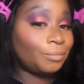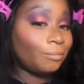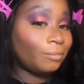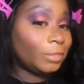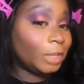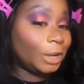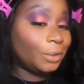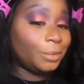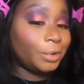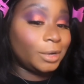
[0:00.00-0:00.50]

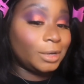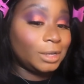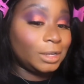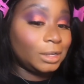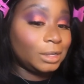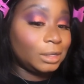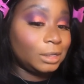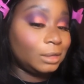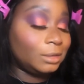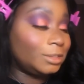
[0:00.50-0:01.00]
We're gonna
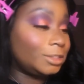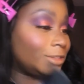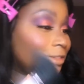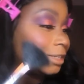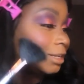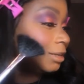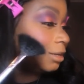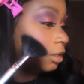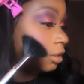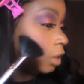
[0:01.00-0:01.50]
just get a
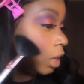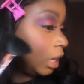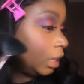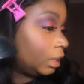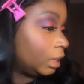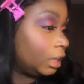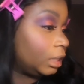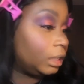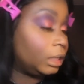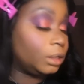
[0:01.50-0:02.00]
little highlight.
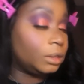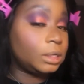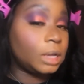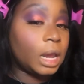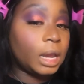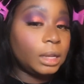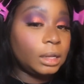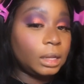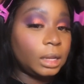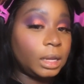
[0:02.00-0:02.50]
Now to
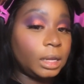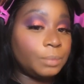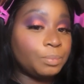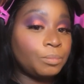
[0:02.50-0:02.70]
highlight,